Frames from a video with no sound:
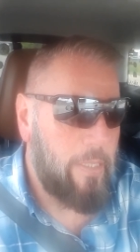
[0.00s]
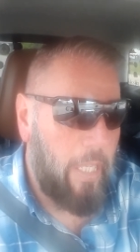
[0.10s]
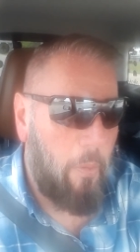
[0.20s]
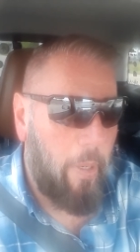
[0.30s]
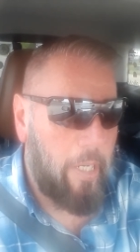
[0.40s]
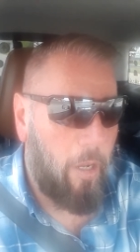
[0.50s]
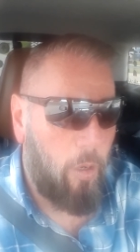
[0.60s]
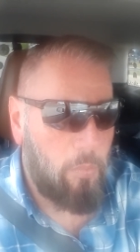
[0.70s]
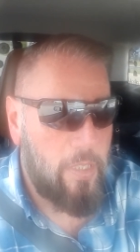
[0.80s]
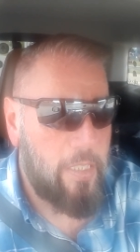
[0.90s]
they went
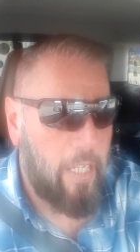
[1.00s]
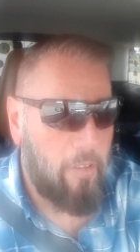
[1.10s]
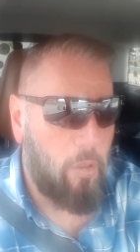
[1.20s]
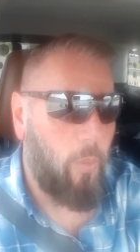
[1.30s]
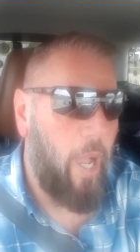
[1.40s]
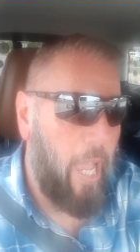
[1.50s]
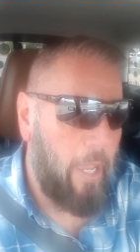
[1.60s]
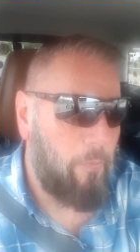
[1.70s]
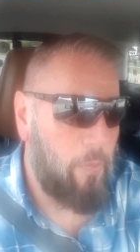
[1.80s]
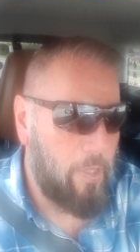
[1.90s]
home to tell their
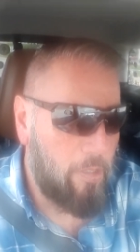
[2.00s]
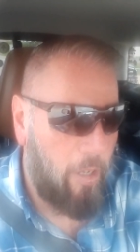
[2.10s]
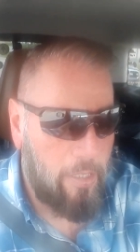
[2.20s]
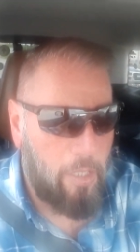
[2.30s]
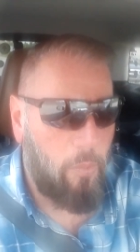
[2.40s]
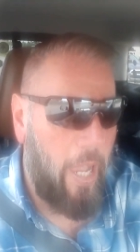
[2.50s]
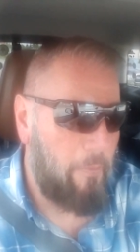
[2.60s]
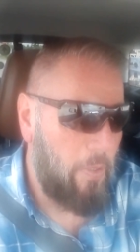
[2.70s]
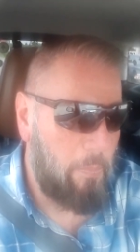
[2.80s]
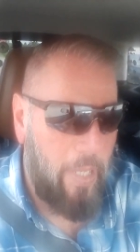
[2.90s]
wife and caught their
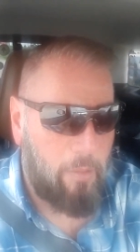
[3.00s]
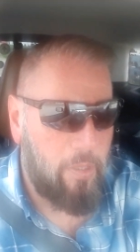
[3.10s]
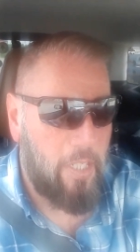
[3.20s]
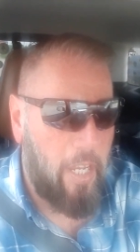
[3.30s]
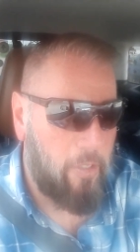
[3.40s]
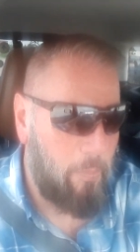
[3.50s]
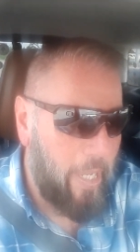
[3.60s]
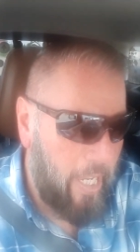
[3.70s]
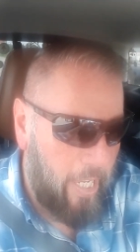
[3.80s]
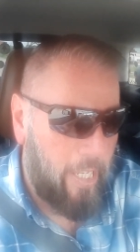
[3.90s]
wife in bed with another
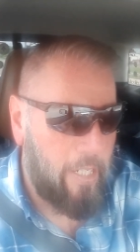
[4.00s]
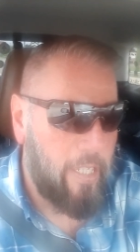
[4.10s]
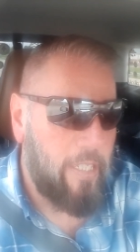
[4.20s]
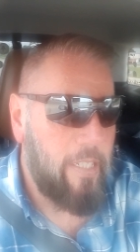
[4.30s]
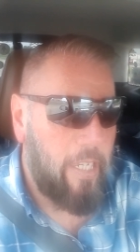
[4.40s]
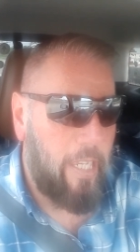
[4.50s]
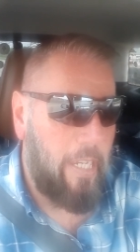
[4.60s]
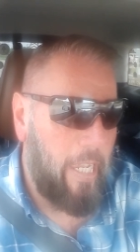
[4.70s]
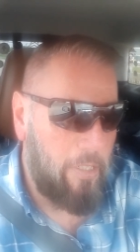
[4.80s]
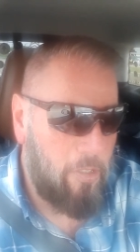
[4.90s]
man and
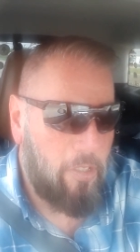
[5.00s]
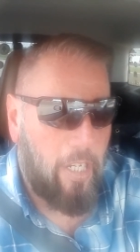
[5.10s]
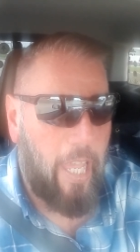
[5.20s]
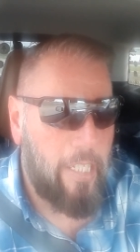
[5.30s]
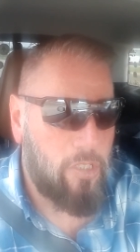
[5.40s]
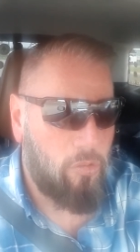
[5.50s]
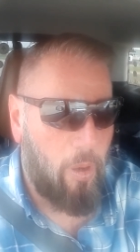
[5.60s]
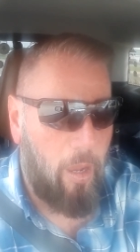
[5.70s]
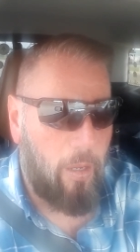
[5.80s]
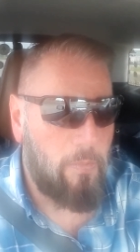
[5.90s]
now you're the last
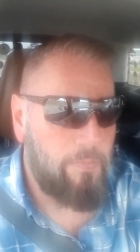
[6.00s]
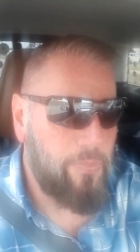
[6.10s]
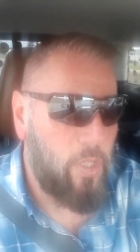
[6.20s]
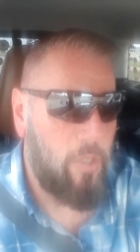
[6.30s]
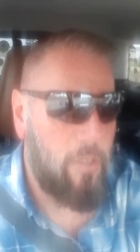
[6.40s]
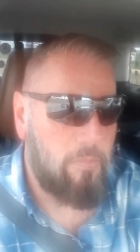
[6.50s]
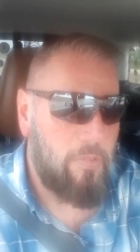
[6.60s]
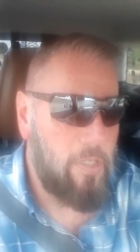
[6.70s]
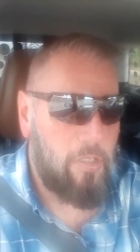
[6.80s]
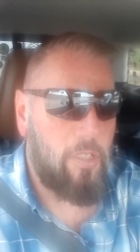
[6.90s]
straw. You're
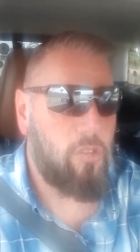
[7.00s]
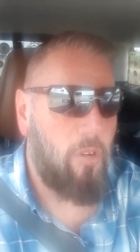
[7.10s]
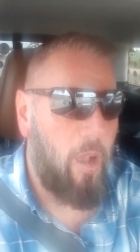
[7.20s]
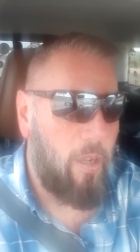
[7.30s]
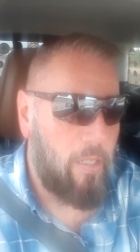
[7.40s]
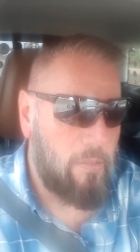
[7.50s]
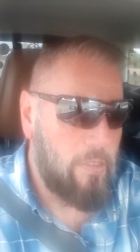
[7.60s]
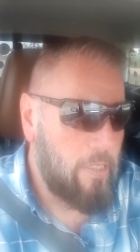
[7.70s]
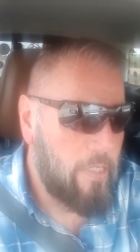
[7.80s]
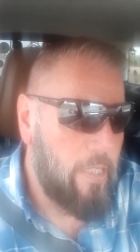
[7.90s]
you're the straw,
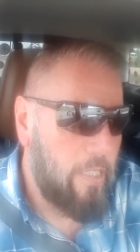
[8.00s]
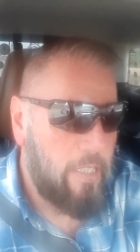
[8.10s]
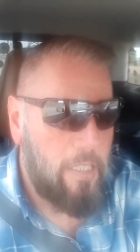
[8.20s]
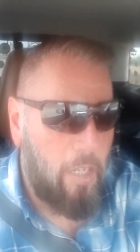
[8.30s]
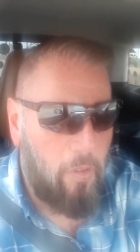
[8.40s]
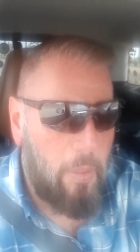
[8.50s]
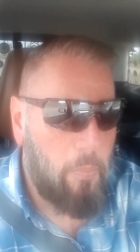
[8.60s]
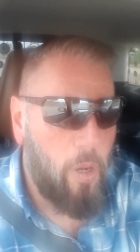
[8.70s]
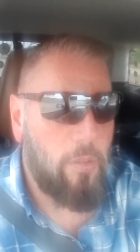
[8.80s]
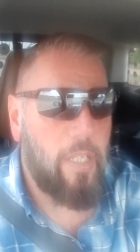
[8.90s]
you know, that
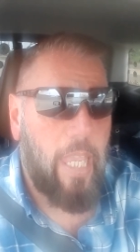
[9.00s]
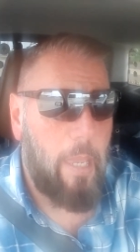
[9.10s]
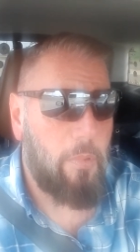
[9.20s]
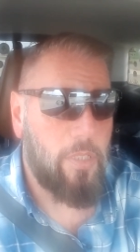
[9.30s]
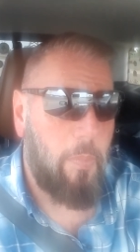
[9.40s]
broke the camel's